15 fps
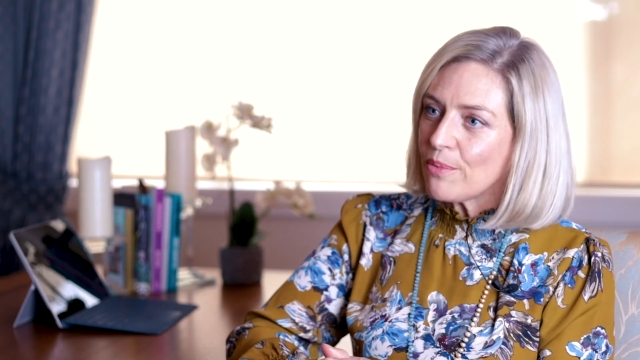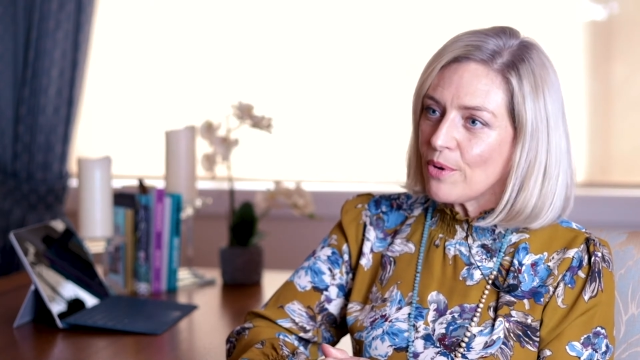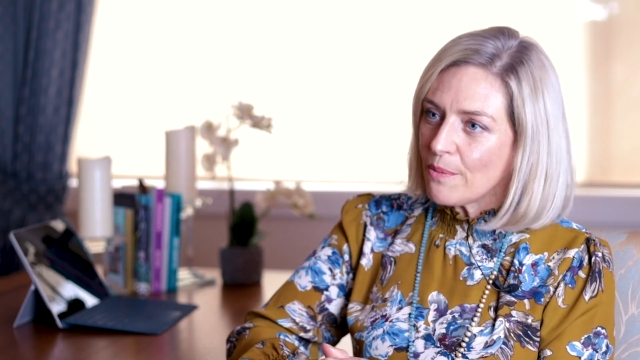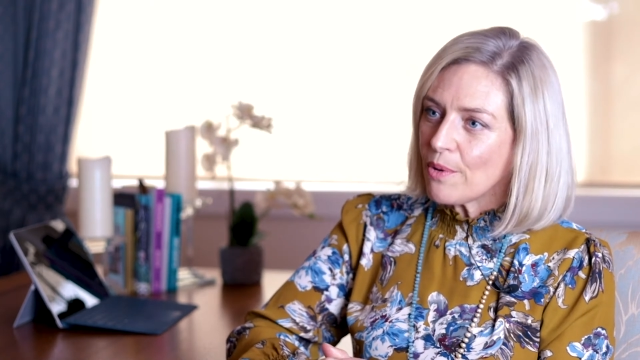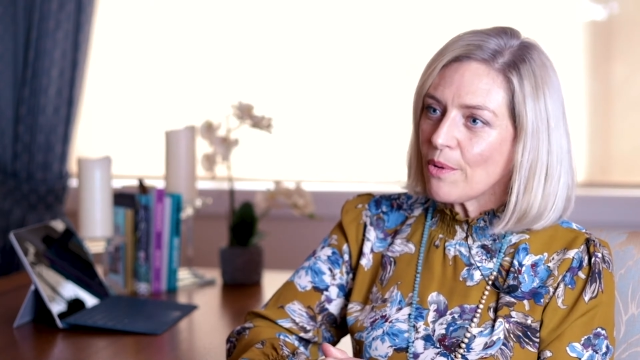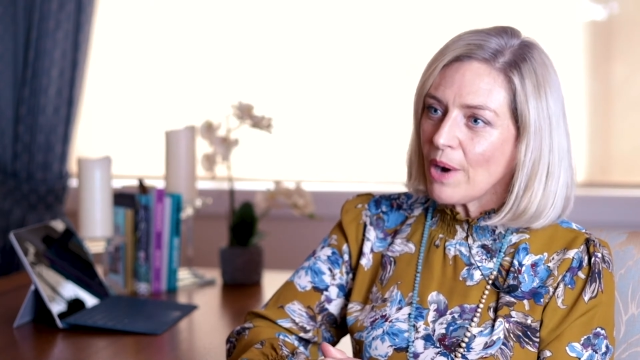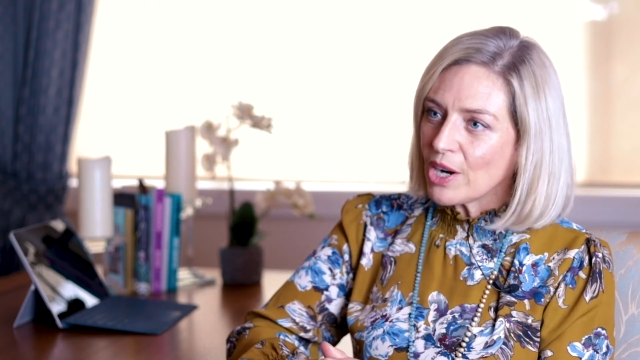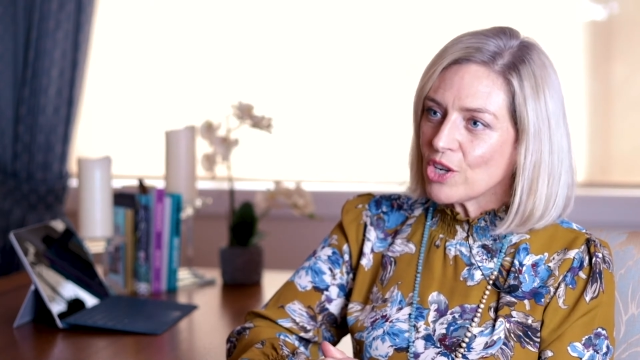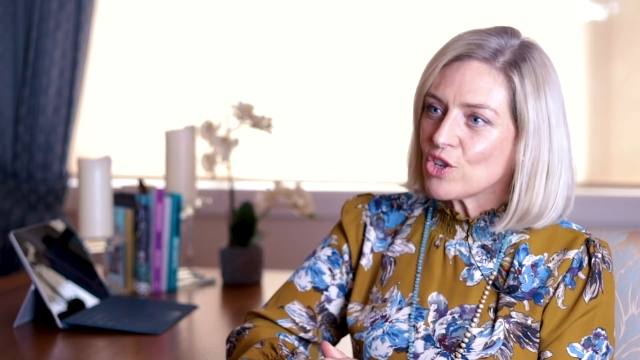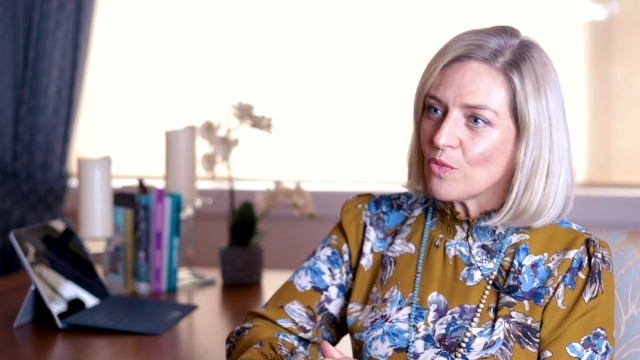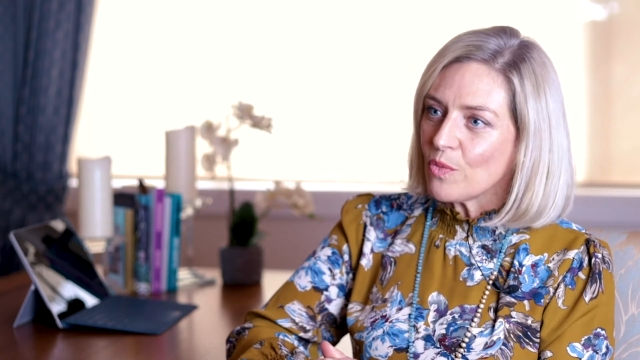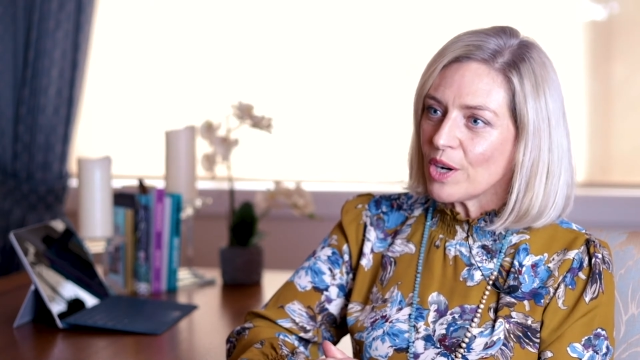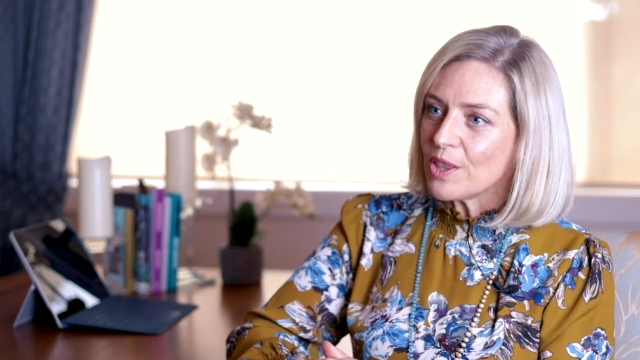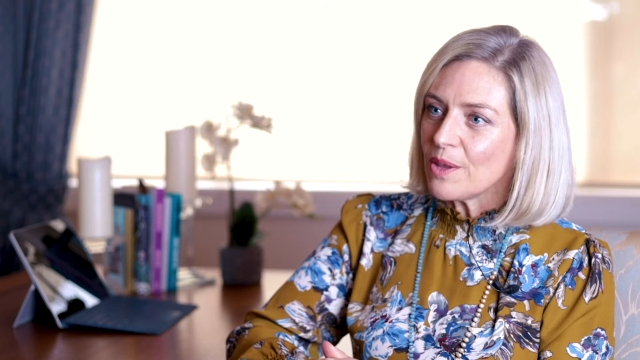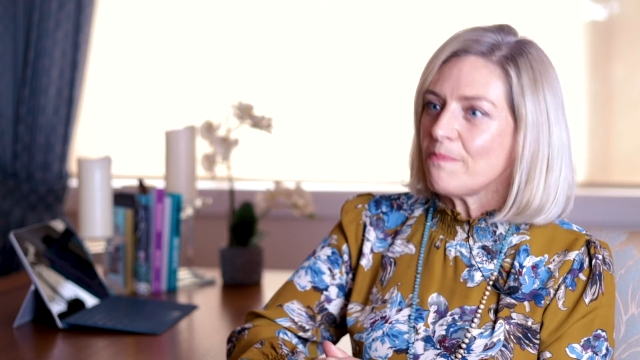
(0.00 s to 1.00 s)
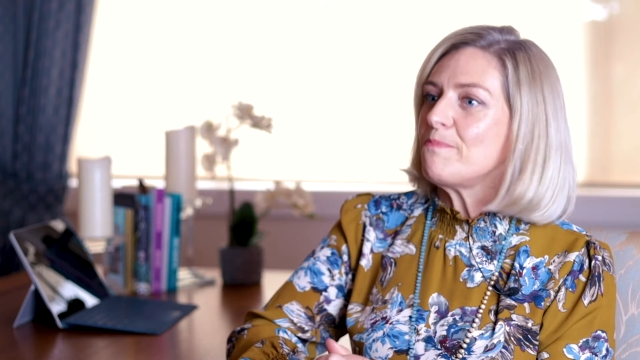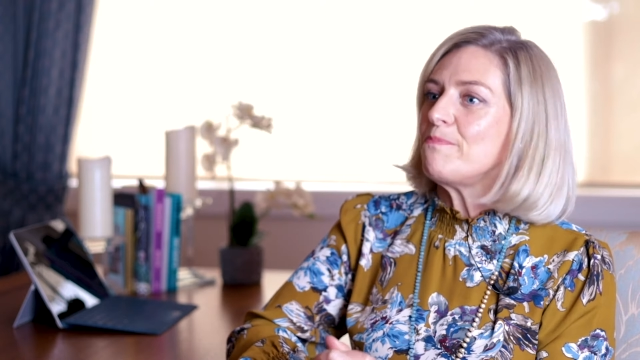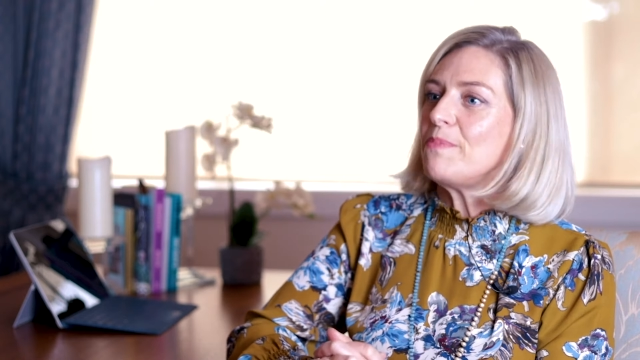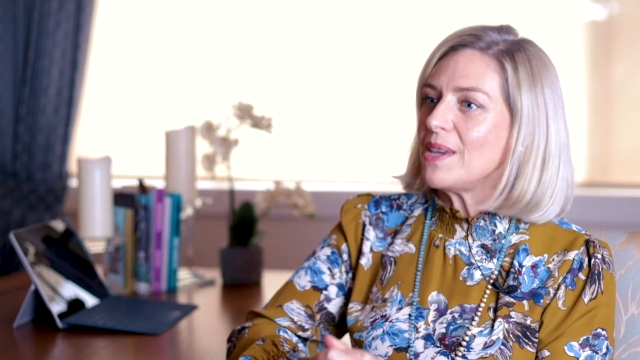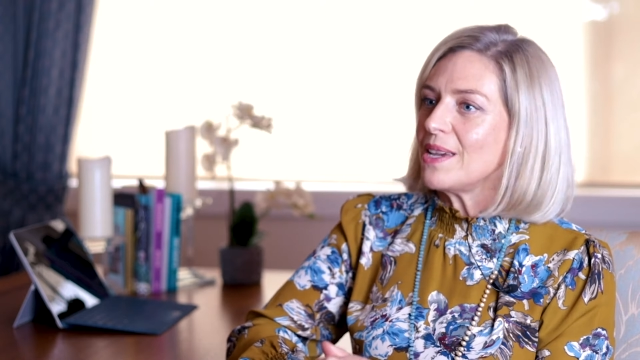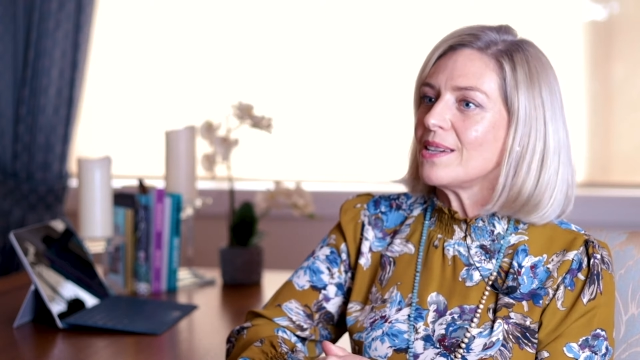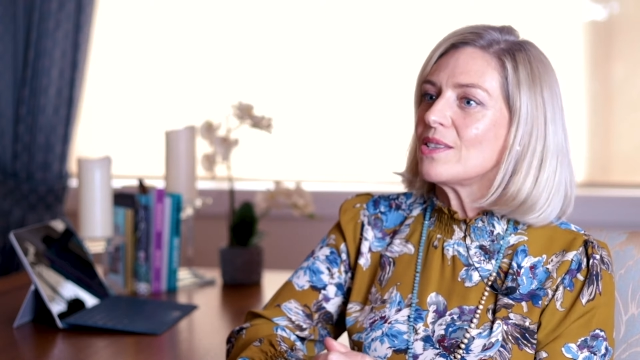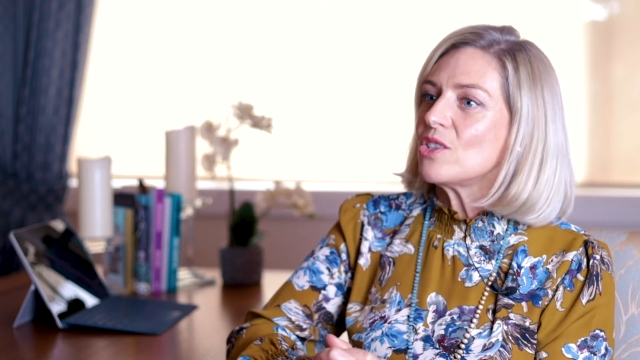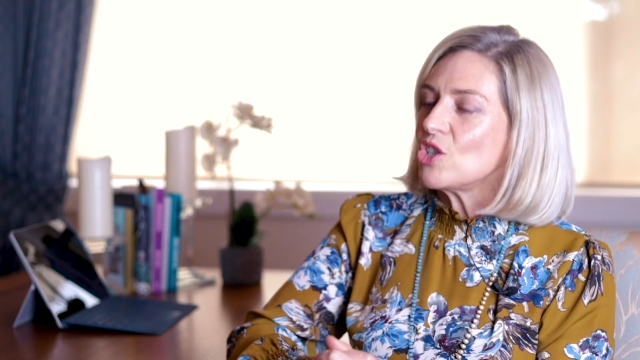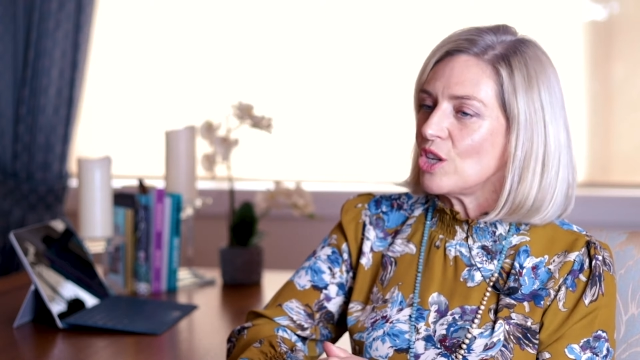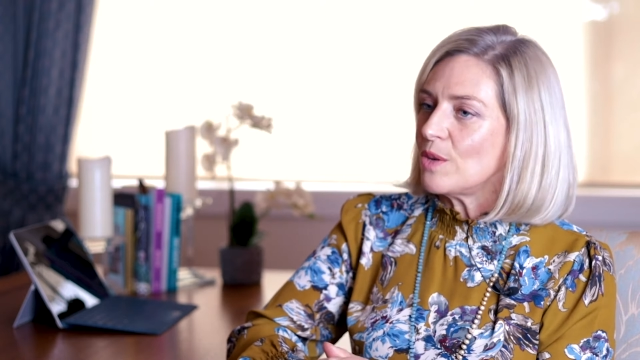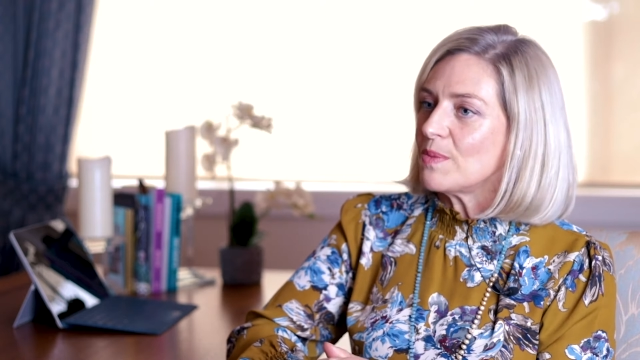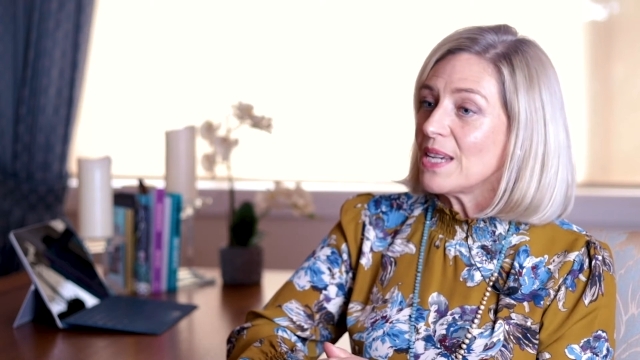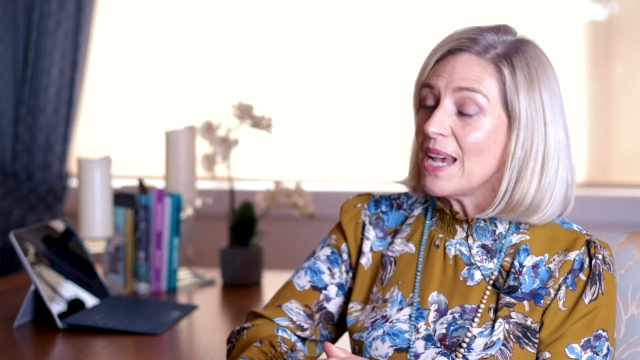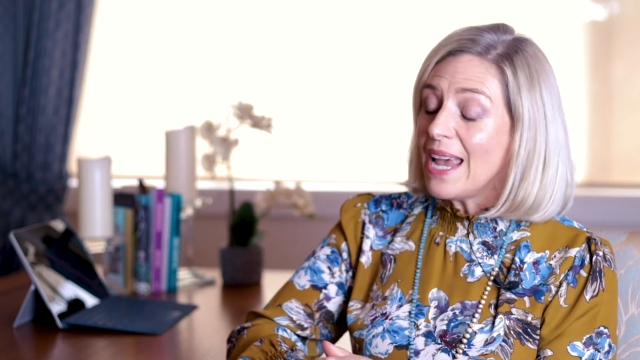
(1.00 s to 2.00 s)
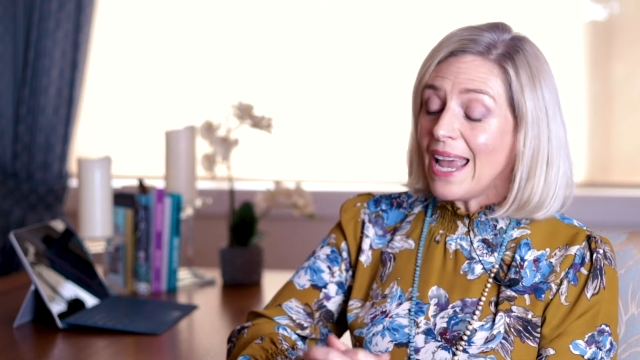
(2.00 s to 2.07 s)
preparation, one of the biggest tips,